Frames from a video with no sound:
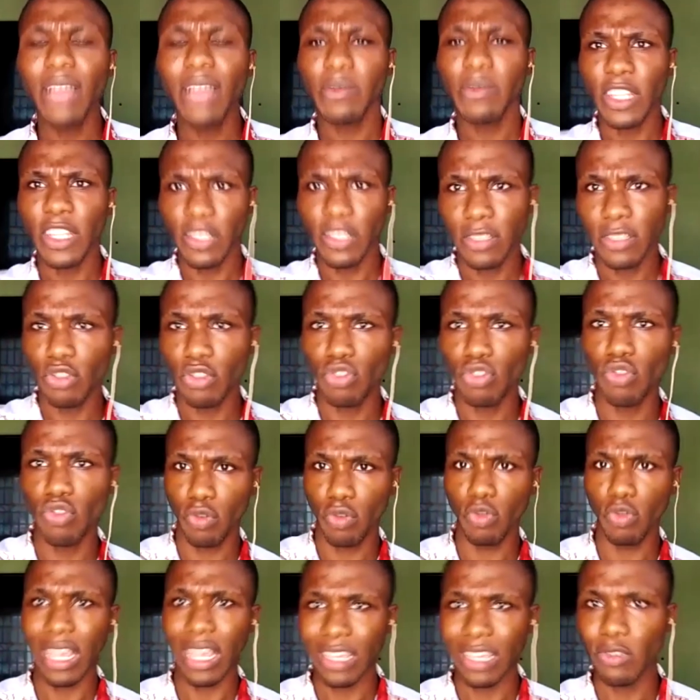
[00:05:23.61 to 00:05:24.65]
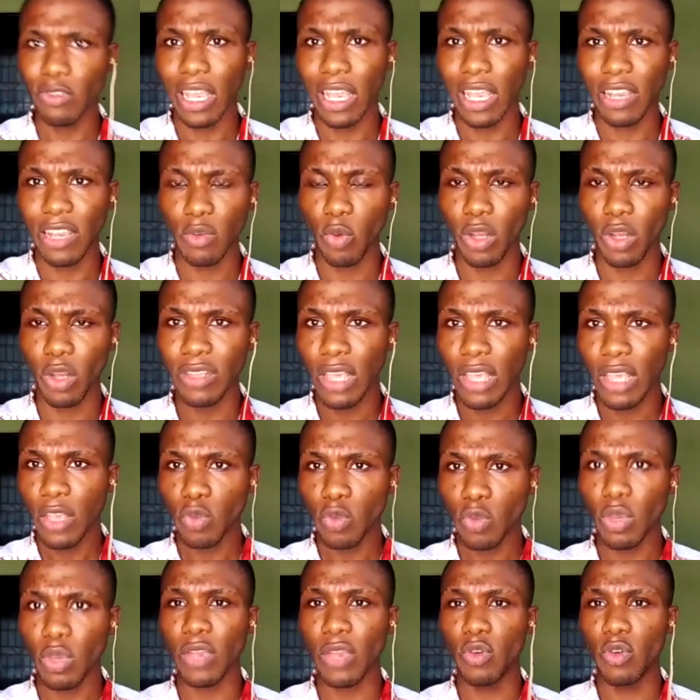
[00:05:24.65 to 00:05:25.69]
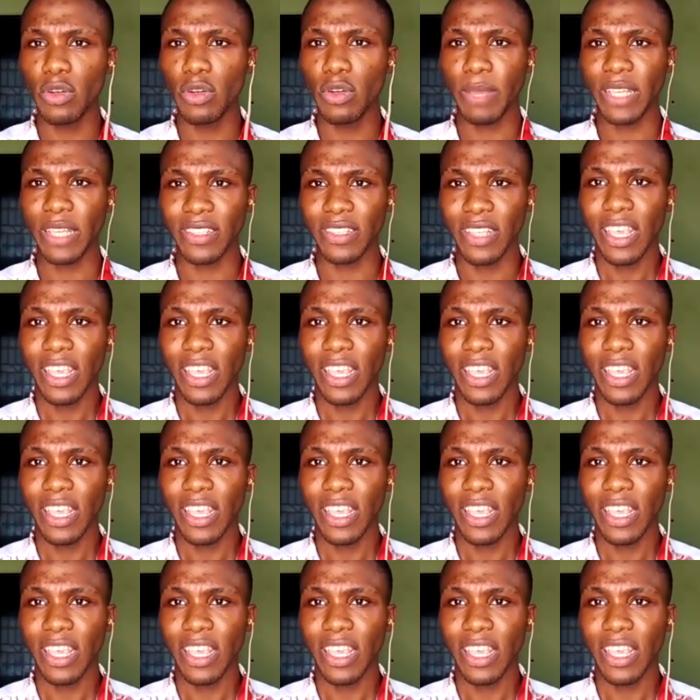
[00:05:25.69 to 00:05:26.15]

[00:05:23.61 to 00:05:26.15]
It's true, you are a reward, you are a good person.